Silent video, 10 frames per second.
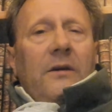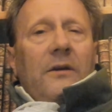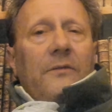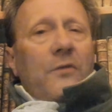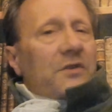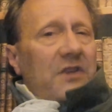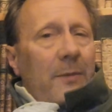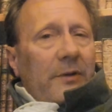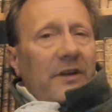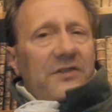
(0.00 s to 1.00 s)
For
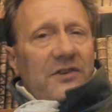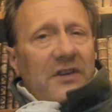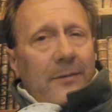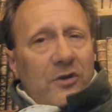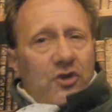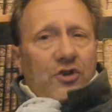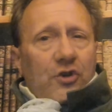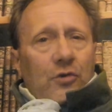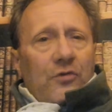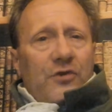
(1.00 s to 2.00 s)
example, let's examine
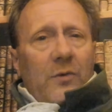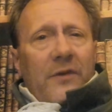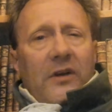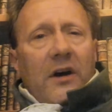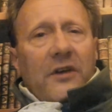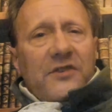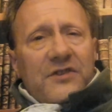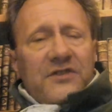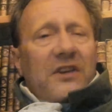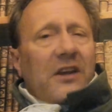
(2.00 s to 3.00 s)
Jews who have a
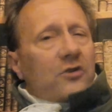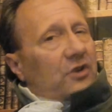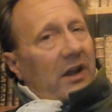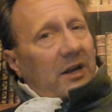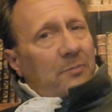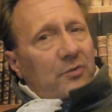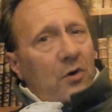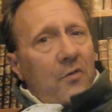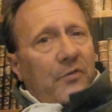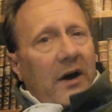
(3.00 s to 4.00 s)
distinct genetic
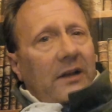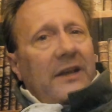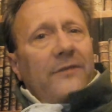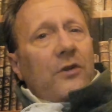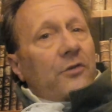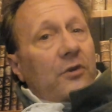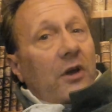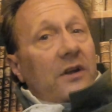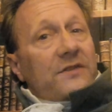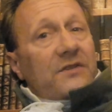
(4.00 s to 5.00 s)
profile even though they're
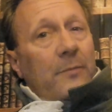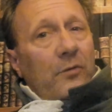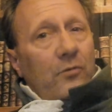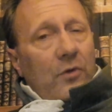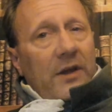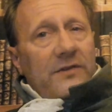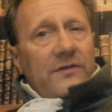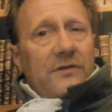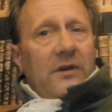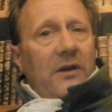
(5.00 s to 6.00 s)
not a separate
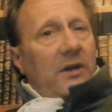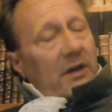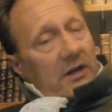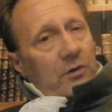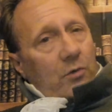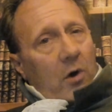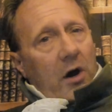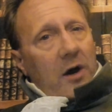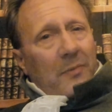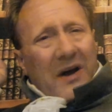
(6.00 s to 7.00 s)
race, and who
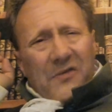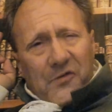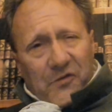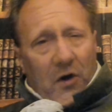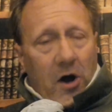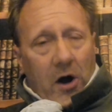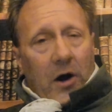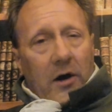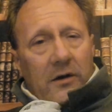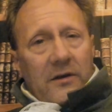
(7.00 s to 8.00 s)
are, by
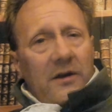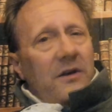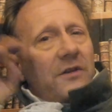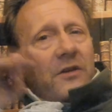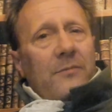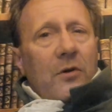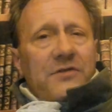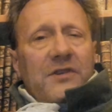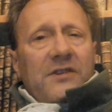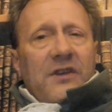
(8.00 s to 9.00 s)
far, the
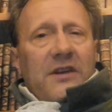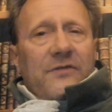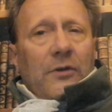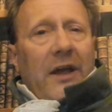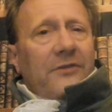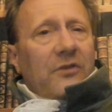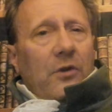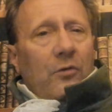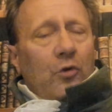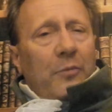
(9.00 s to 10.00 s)
most successful
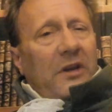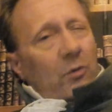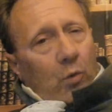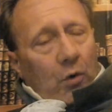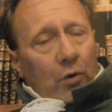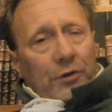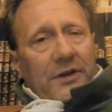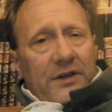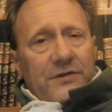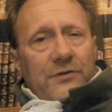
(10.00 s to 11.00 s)
ethnic group in world
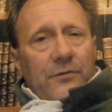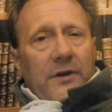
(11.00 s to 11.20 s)
history.